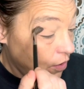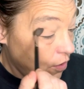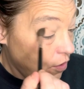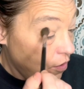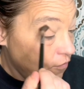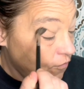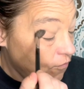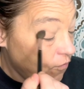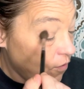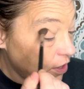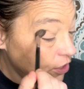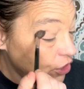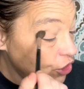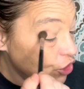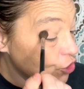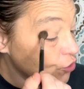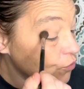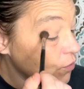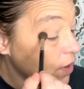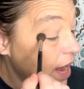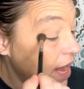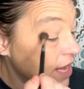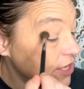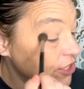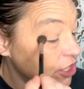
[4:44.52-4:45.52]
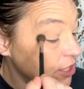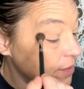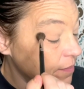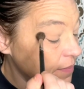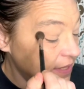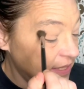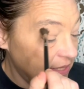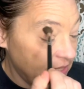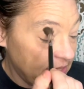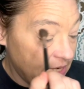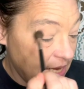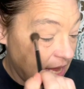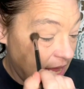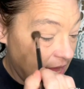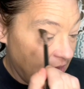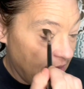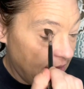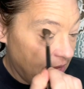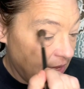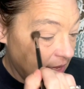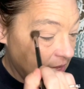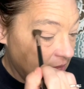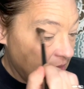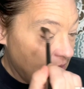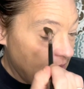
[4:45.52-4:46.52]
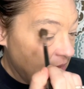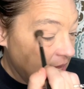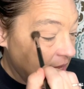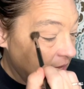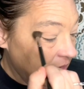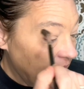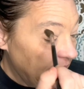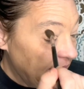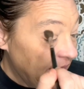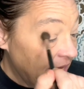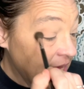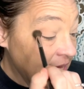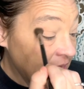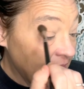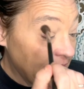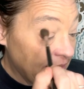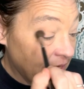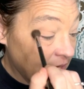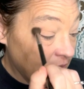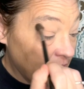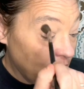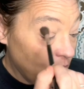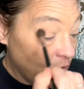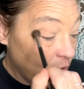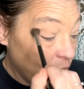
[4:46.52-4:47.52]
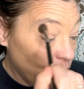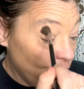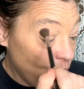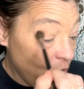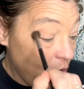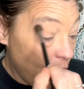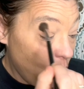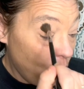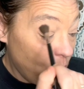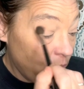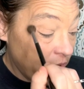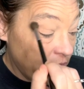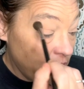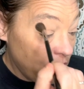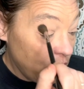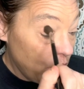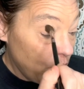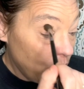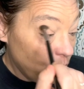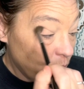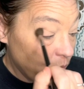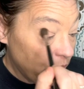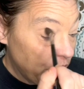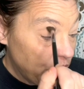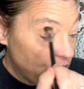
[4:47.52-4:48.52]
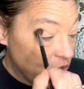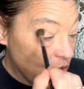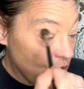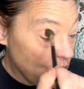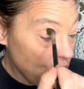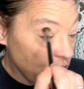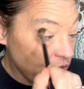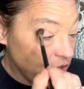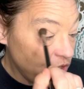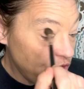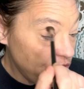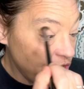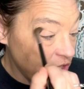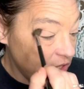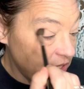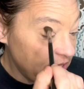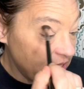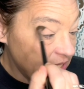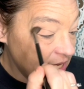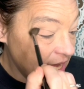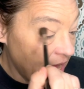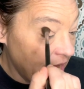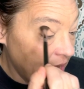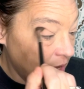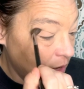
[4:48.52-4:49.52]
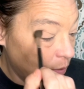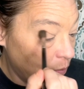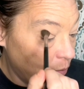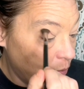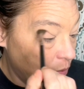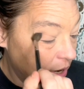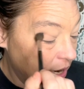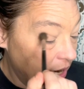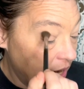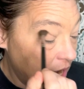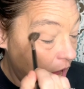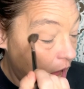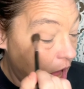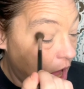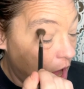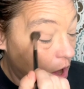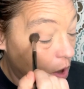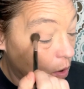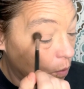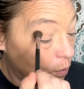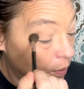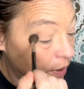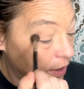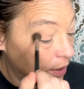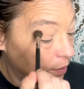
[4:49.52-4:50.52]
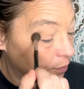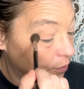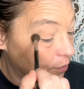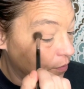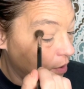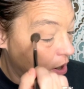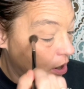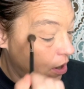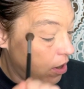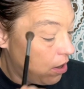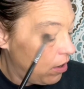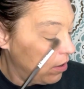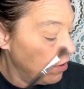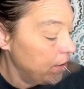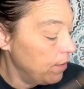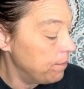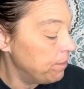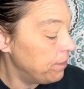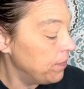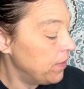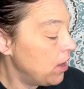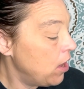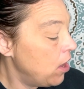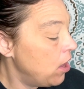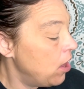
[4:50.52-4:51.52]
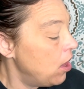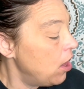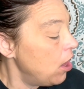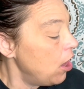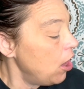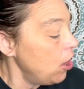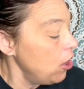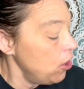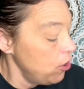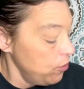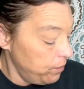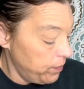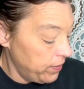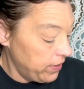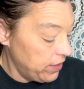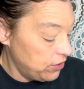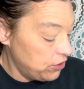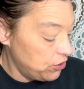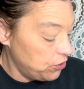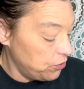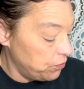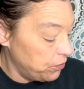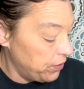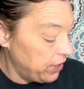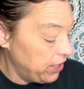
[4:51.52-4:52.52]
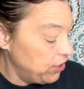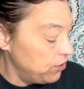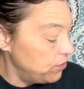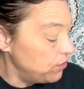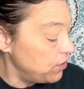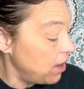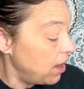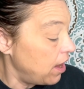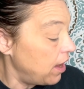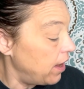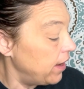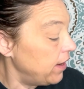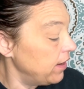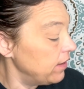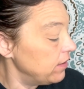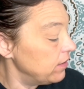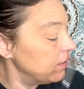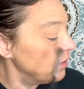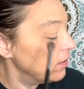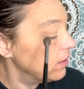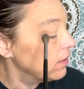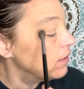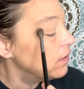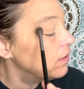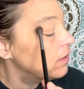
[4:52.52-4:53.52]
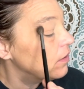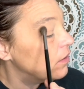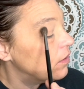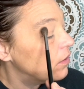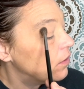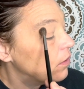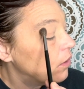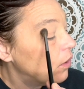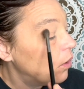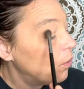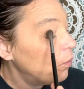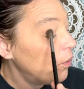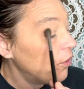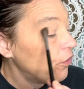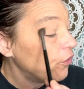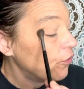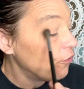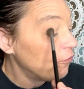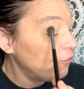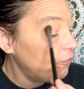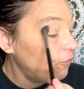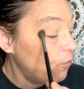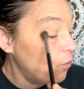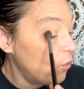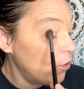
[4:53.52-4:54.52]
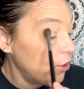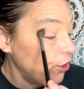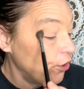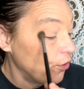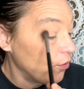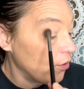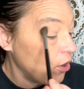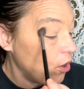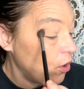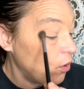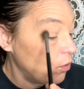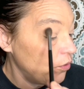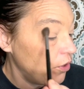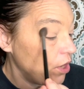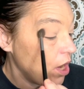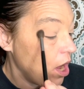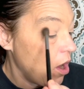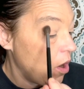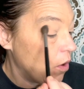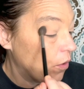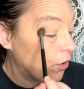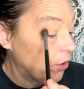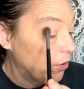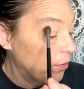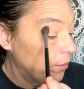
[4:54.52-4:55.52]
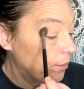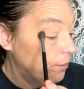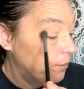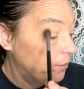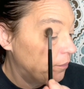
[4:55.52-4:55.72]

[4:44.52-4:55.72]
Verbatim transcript: for a tragic mistake, Kenna Rowan returns to the town where it all went wrong, hoping to reunite with her four year old daughter.